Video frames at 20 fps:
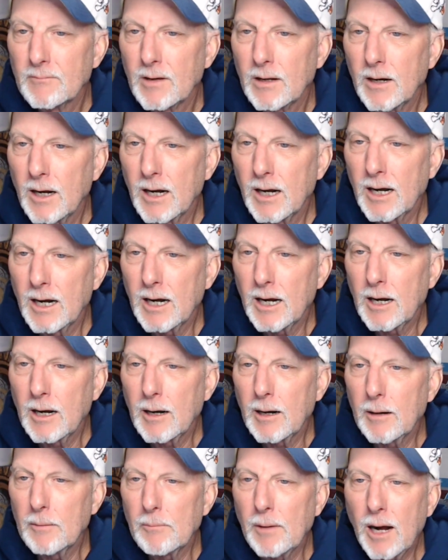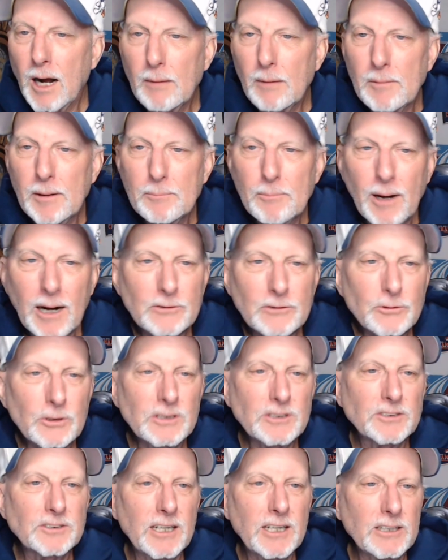Muhammad Badri
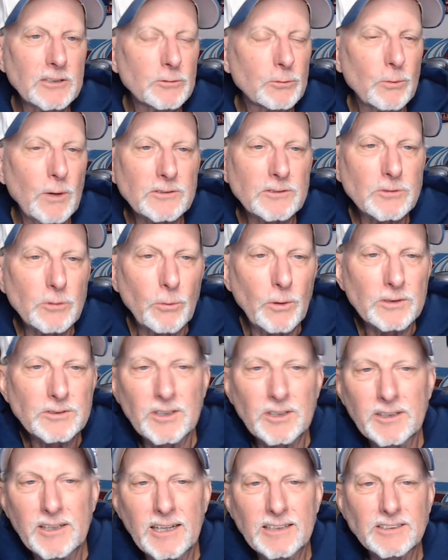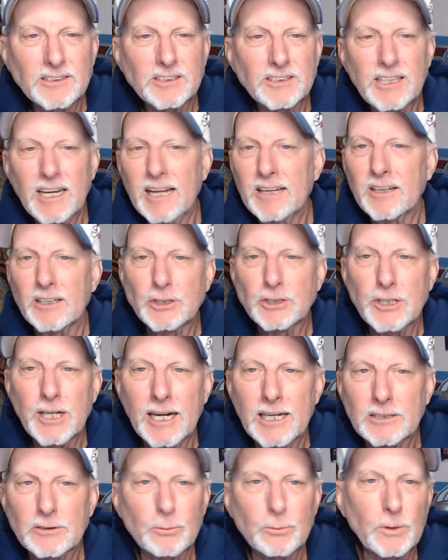says Russell Wilson didn't stand a
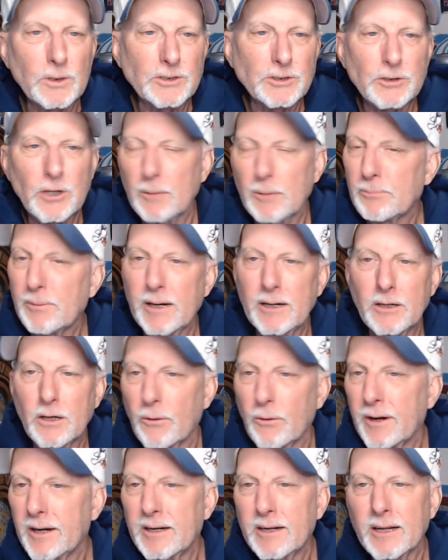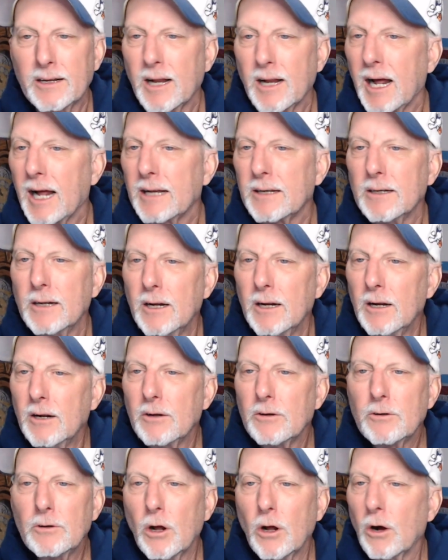chance with Sean Payton. No, he did not.
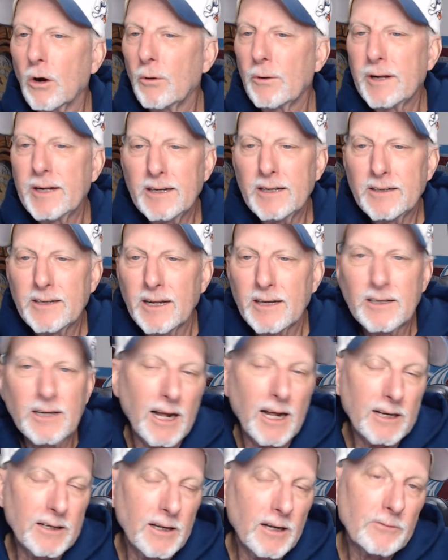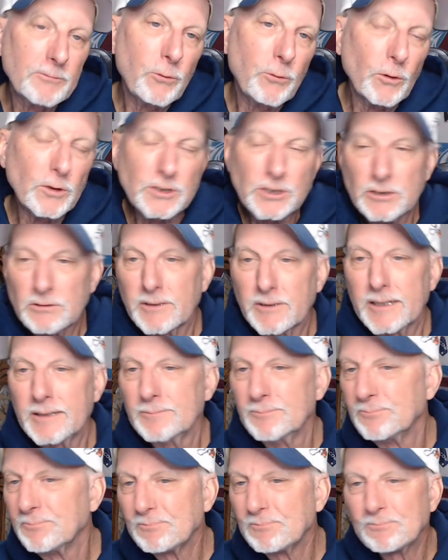No, he did not. And
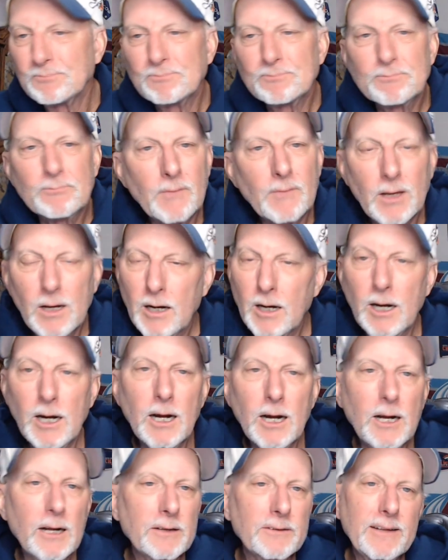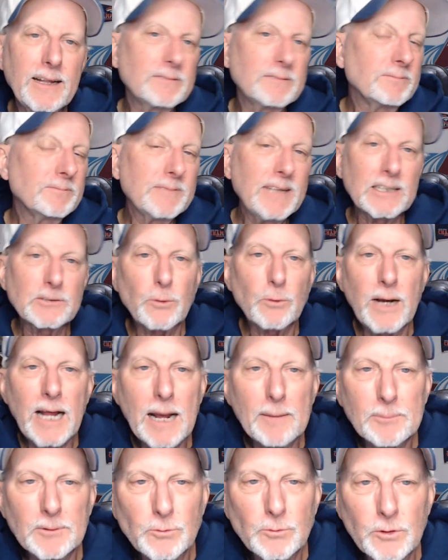unfortunately, that's what
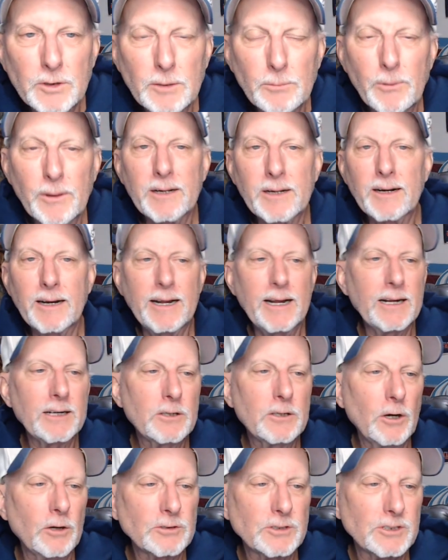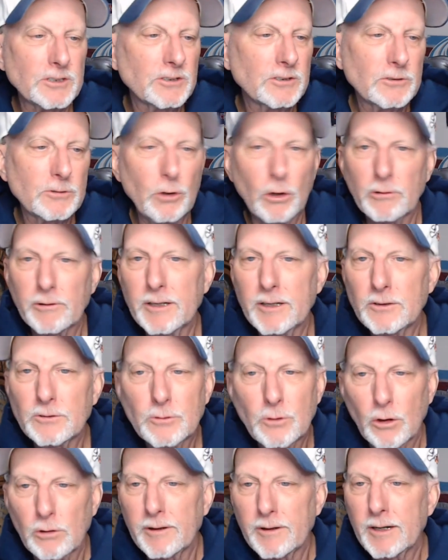happens when you bring in a head coach. It's
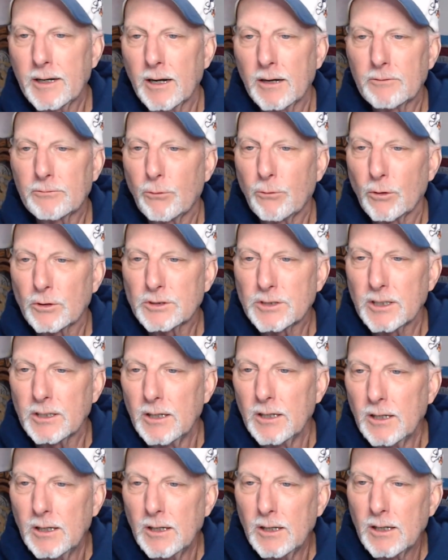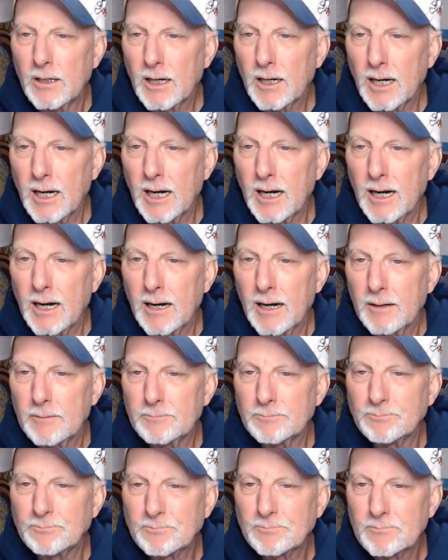totally unfortunate.
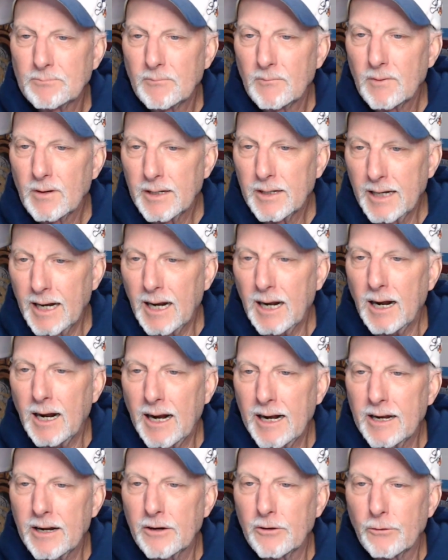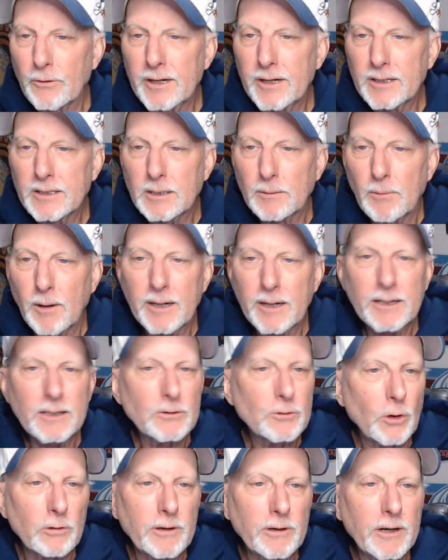Yeah, I agree, Kamani.
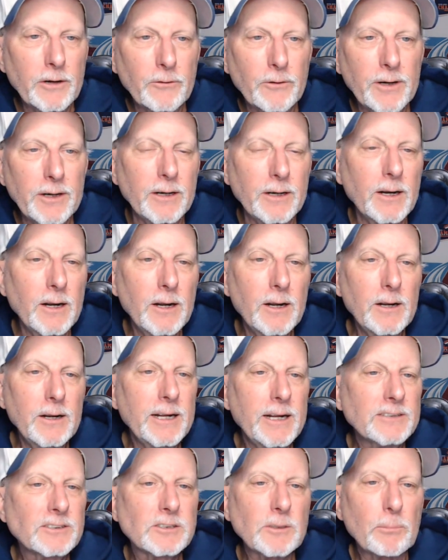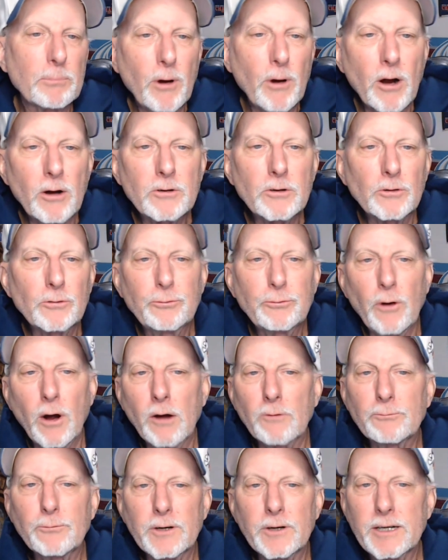Totally agree. It's the Broncos'
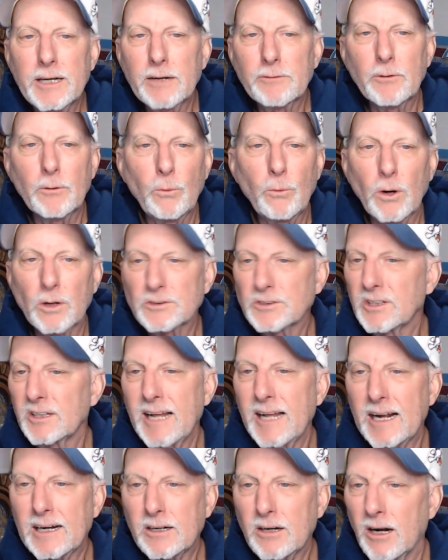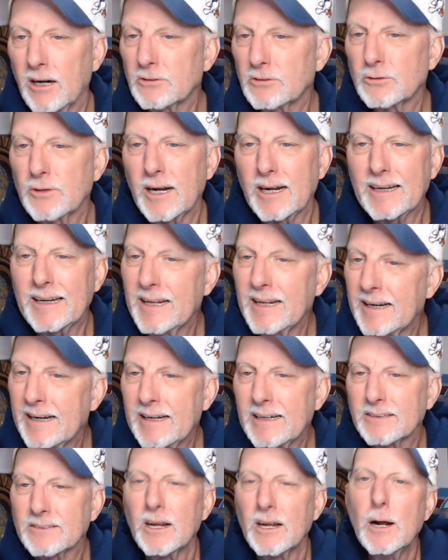fault for giving Wilson that contract. It
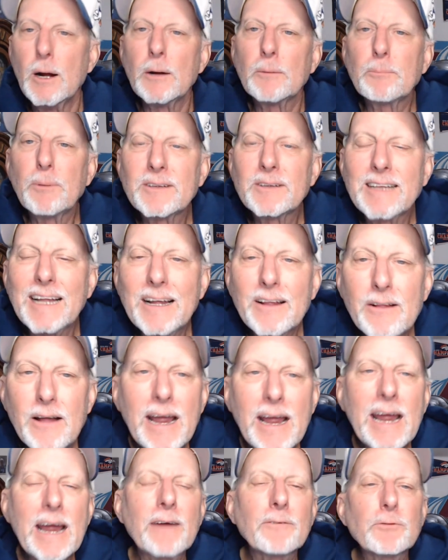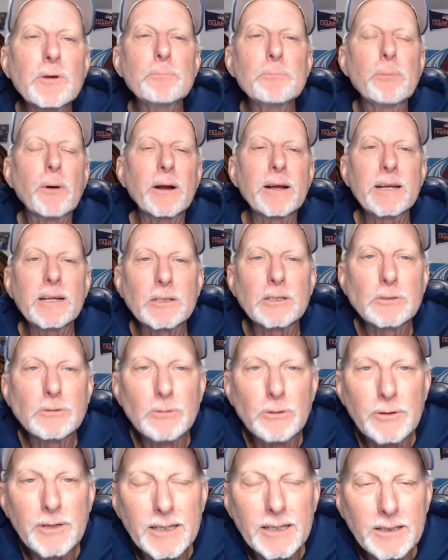is. But everybody,
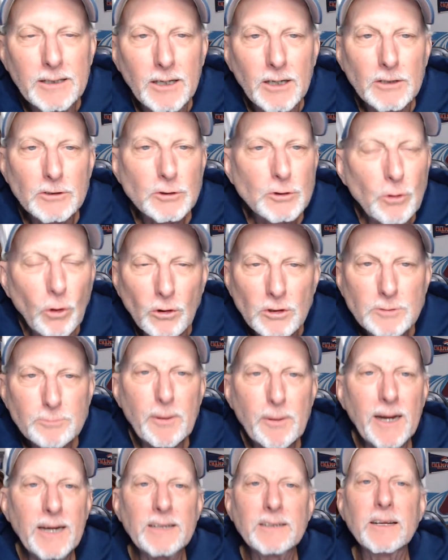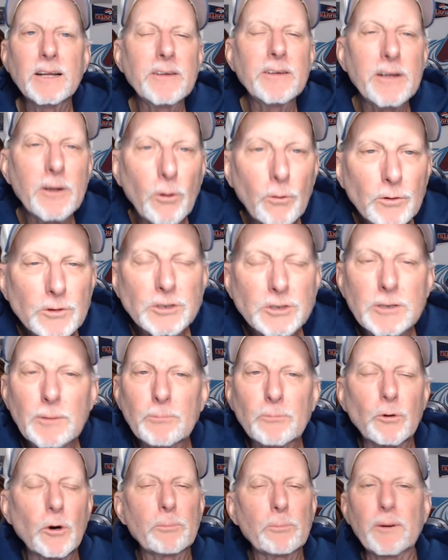including George Payton and the ownership
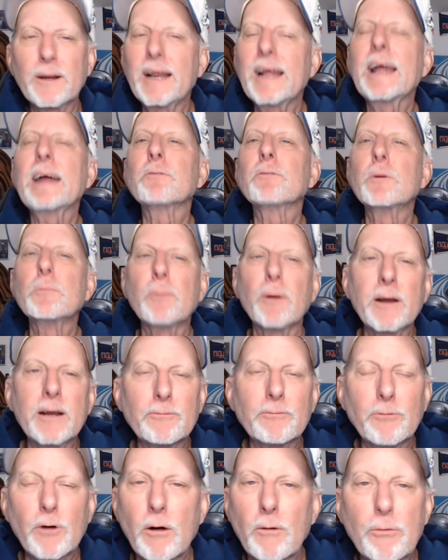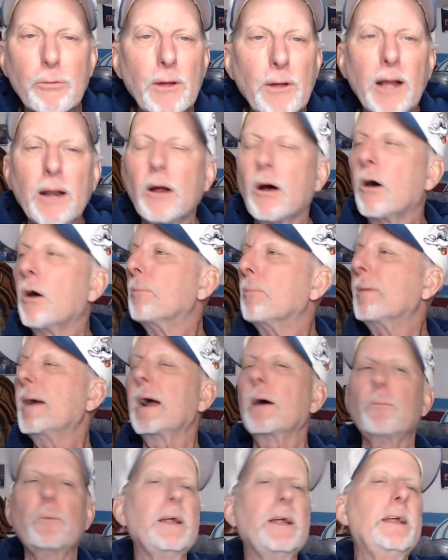group and everybody involved, thought, oh
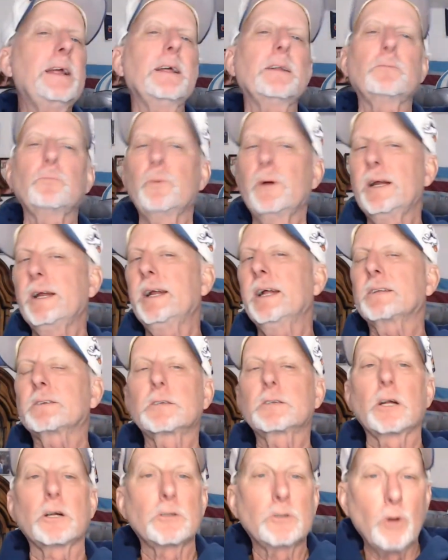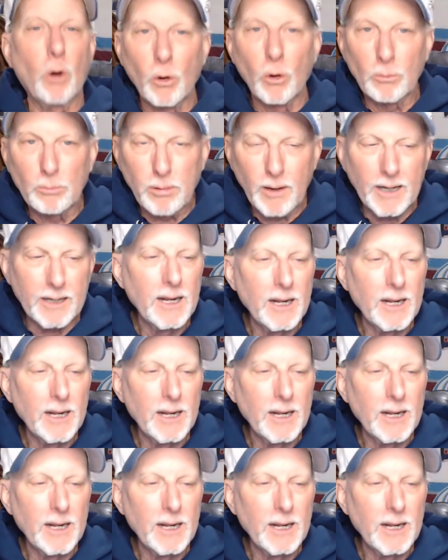man, we hit the gold mine.